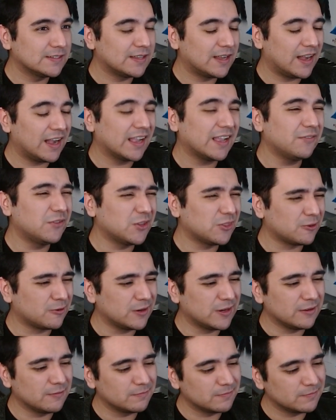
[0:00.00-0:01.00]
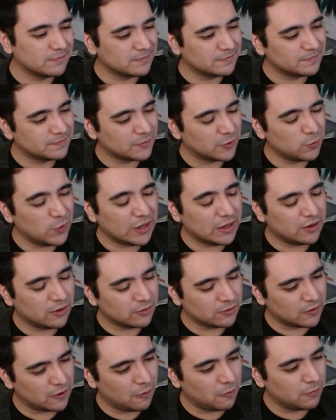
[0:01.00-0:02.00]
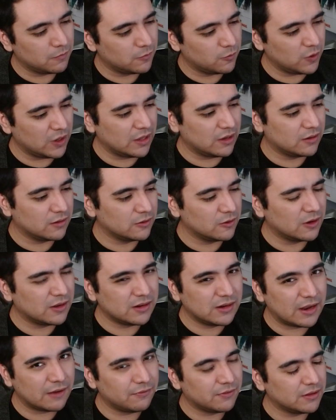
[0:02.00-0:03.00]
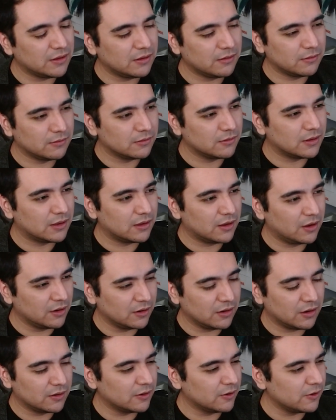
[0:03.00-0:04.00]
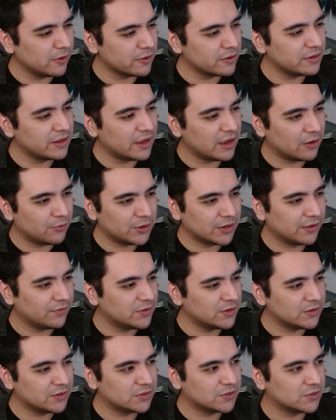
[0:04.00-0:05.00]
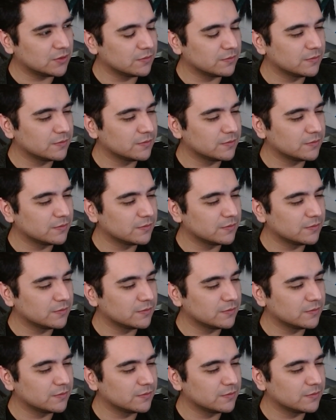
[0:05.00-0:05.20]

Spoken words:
I give it a 3. Weak though, weak. You could definitely on another day I would have given it a 2.